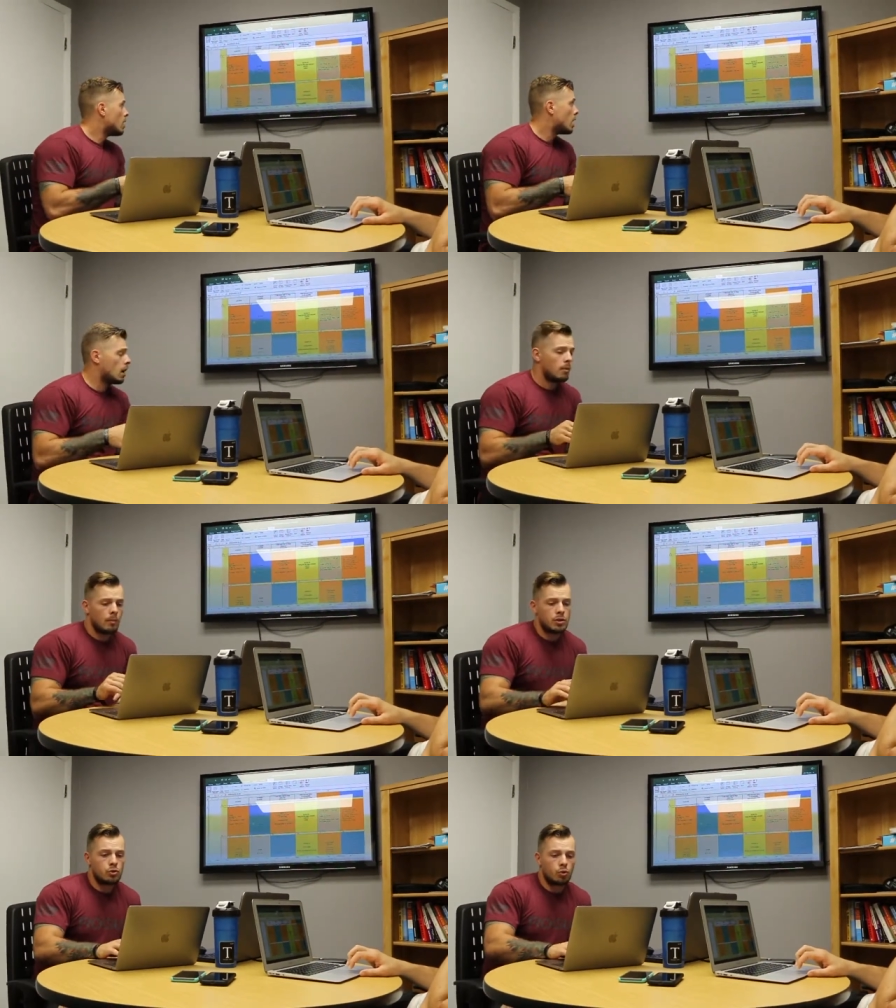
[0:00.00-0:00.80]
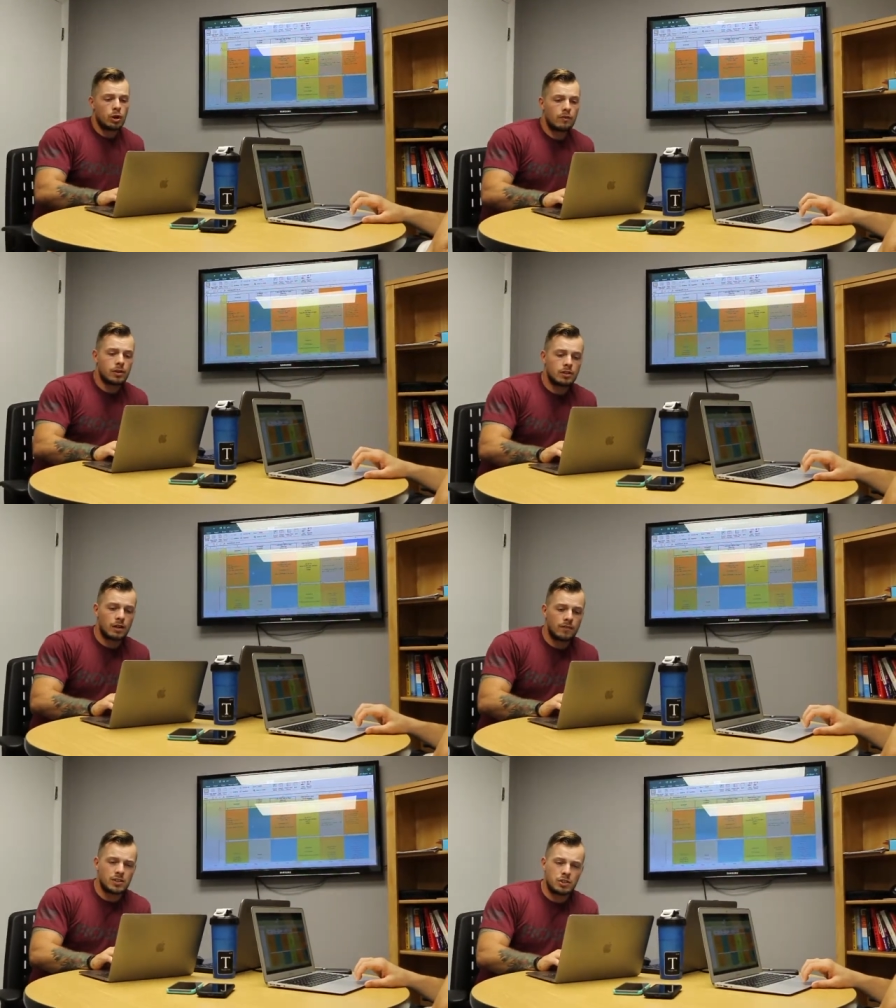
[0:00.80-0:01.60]
A majority of our
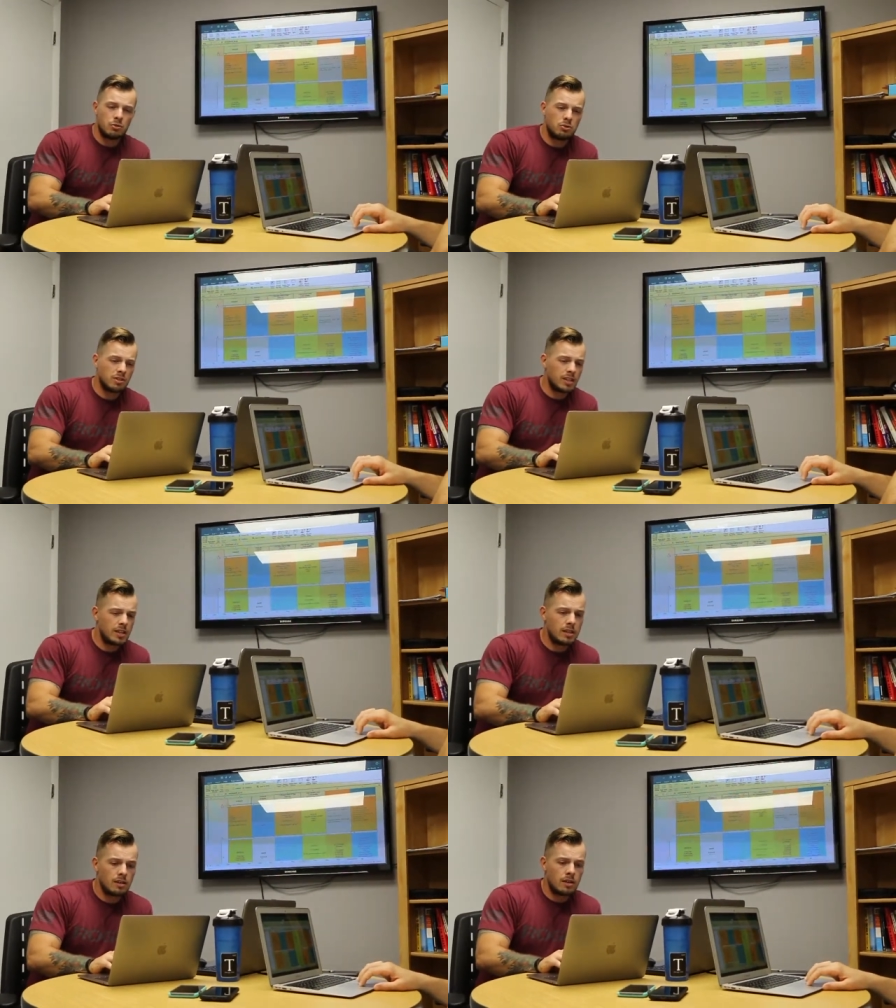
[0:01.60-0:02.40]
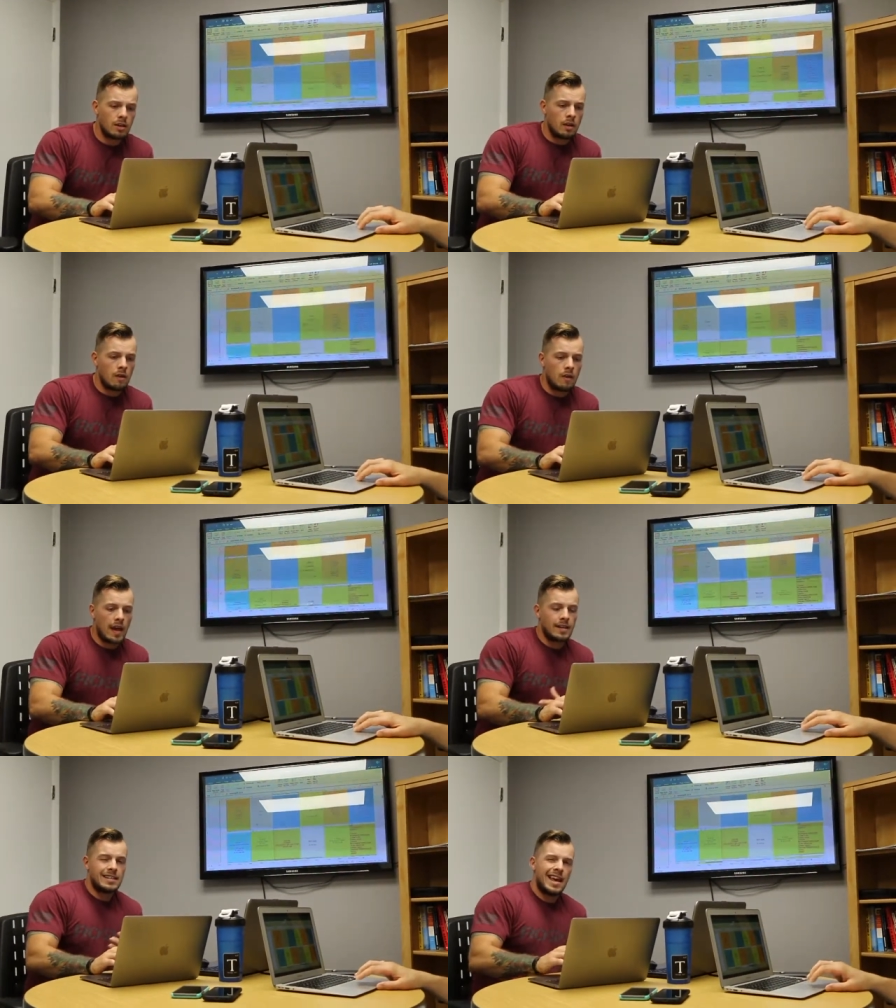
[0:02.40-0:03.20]
stuff is usually
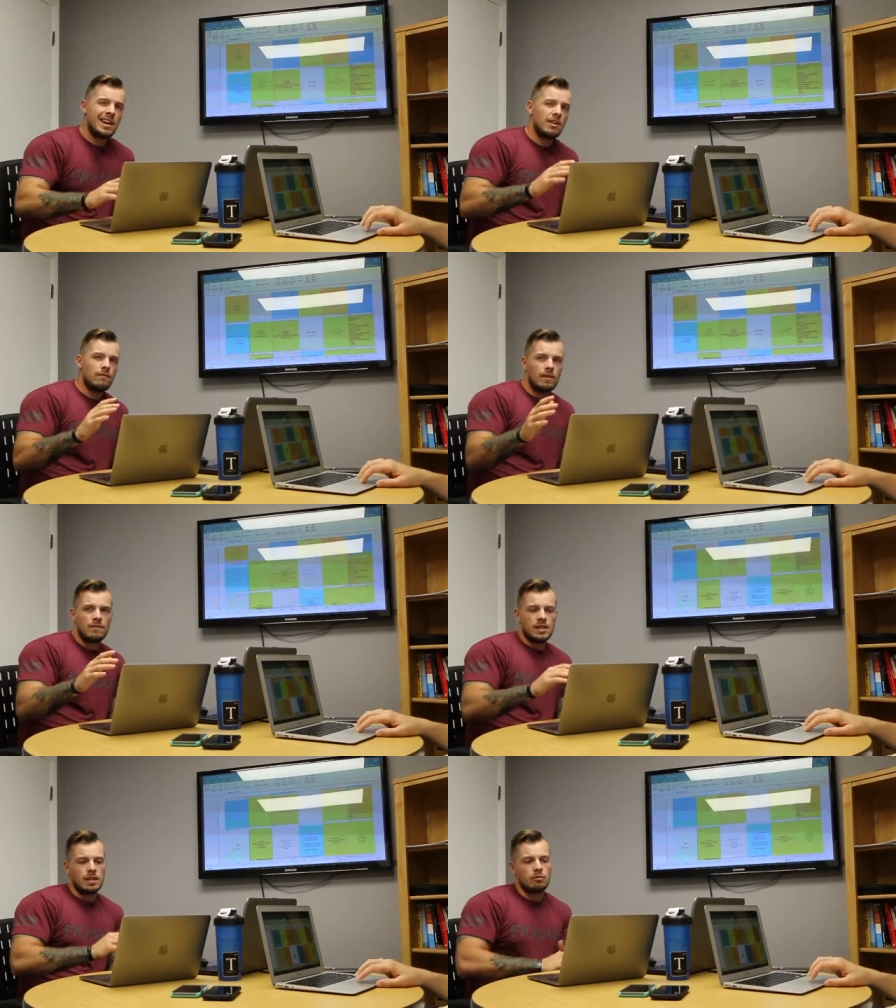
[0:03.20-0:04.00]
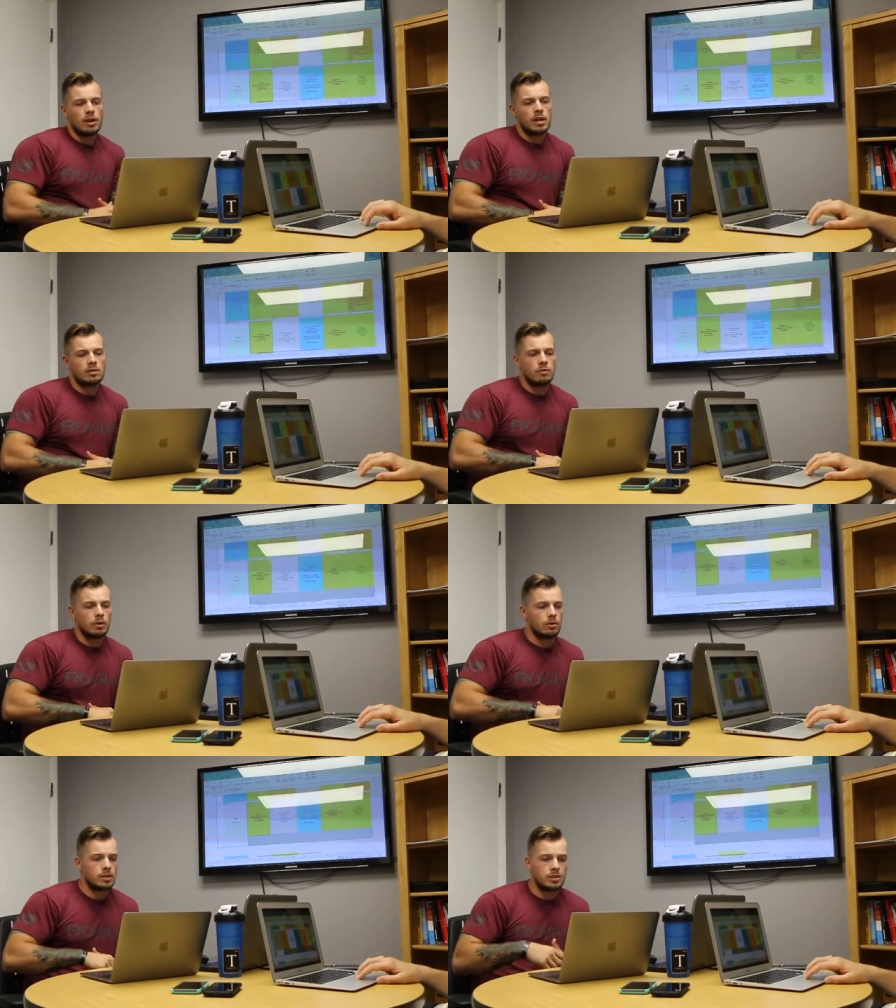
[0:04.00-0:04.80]
that 10 to 15 range,
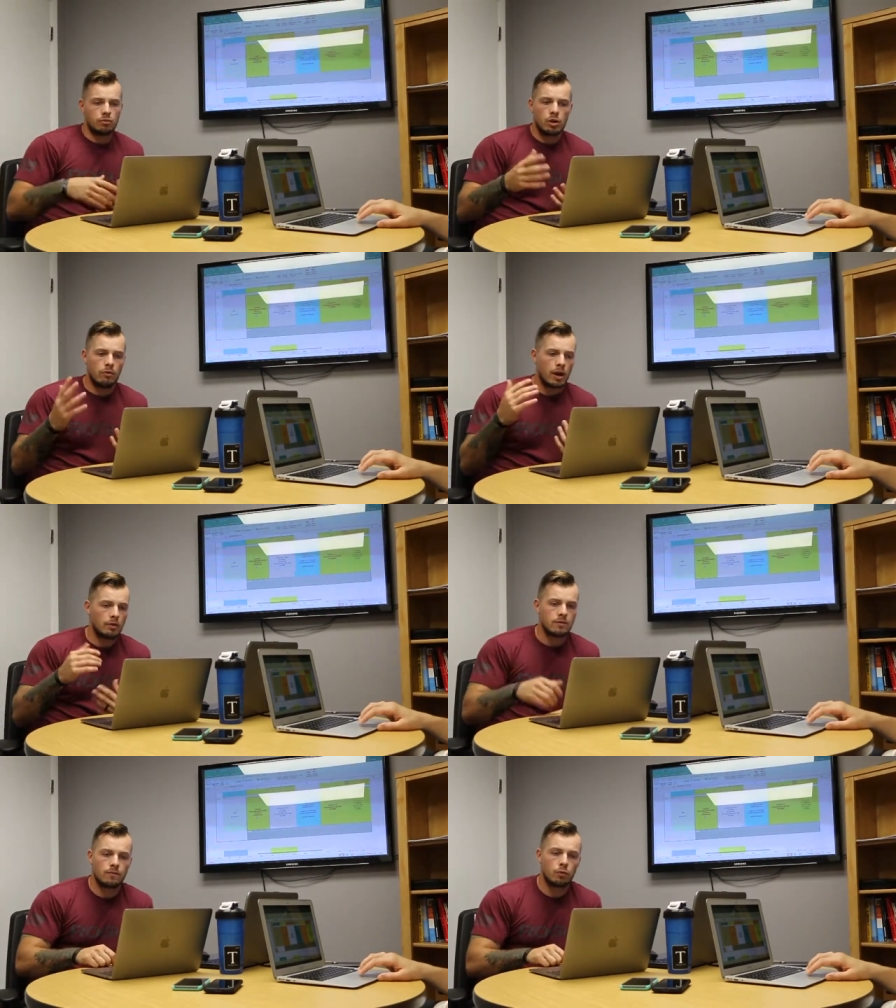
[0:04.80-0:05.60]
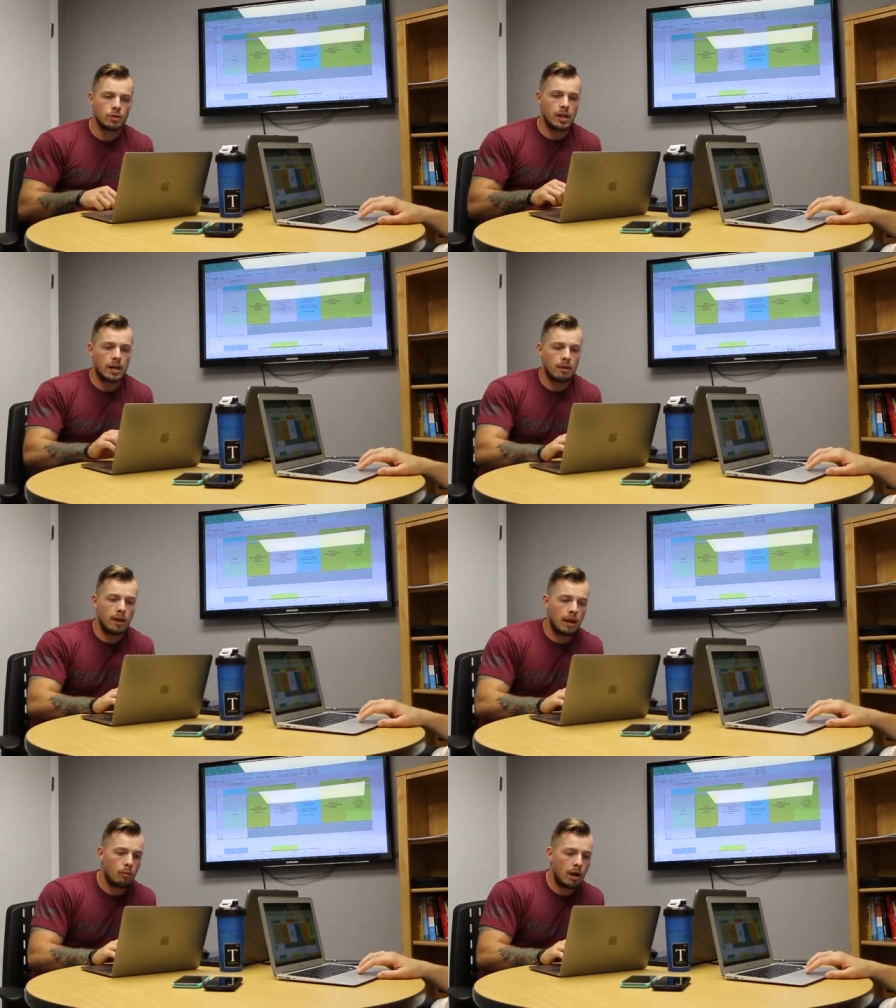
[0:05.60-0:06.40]
whether it's 3 rounds, 4-time,
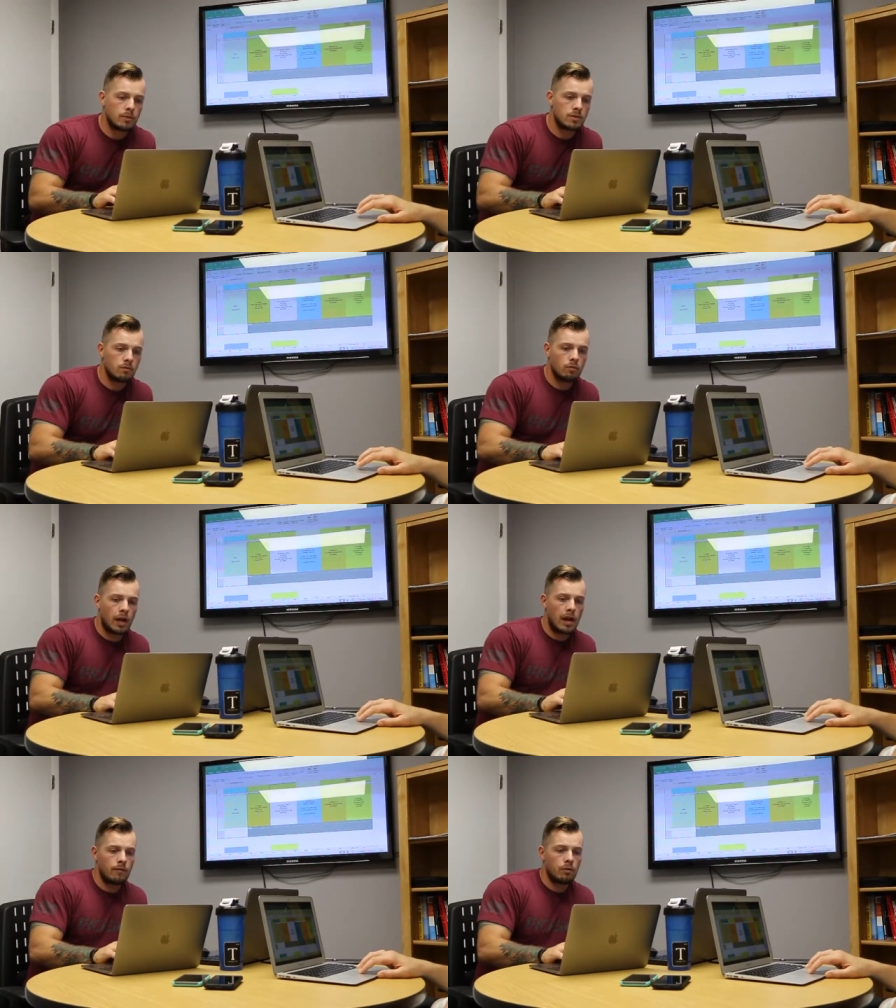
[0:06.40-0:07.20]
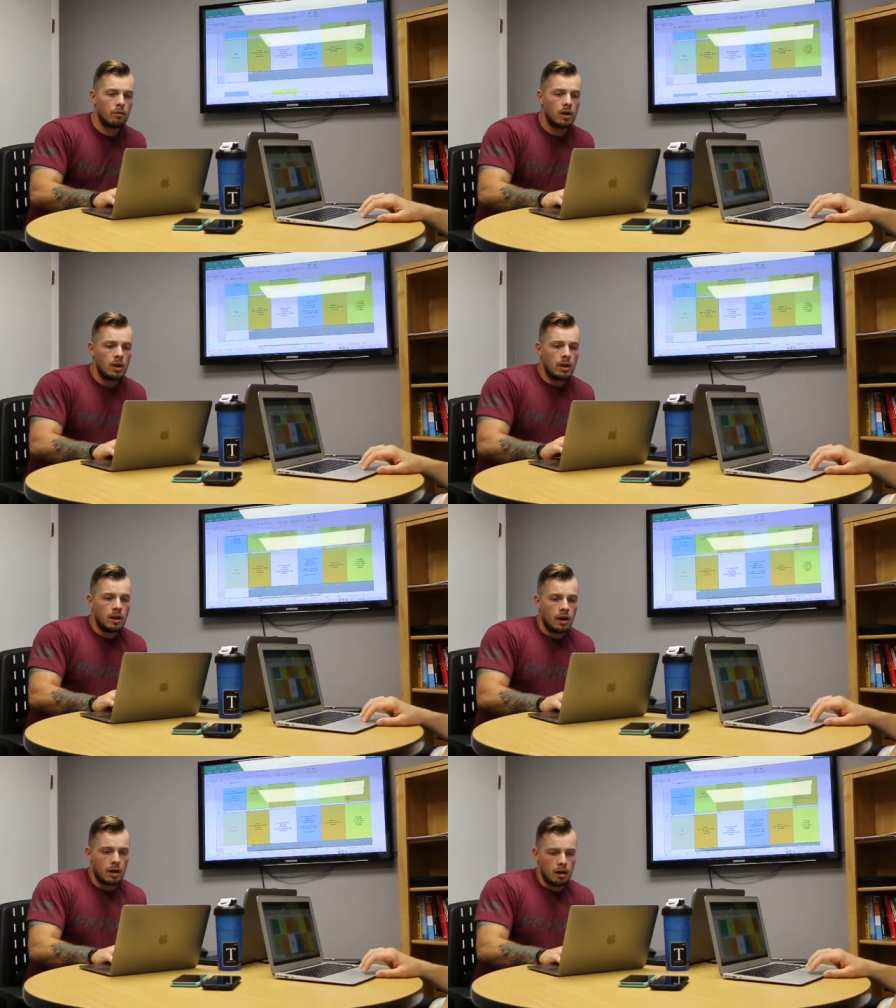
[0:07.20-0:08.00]
AMRAPs, what have you.
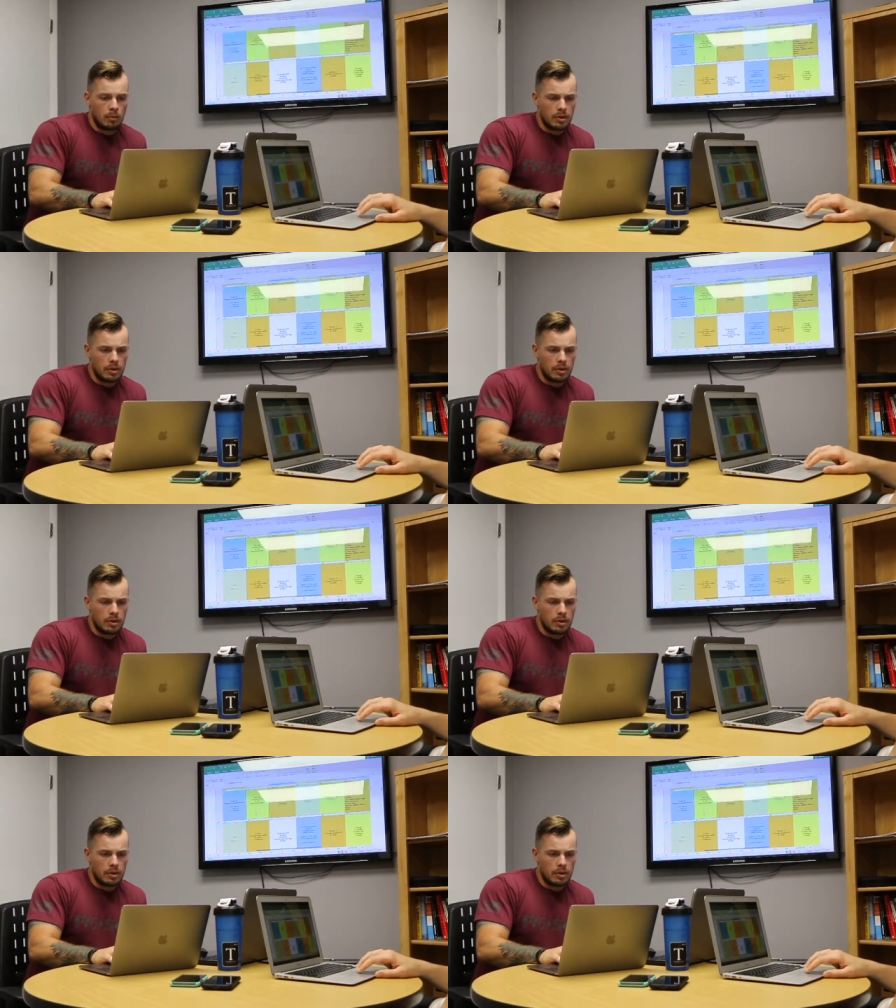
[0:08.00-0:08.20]
But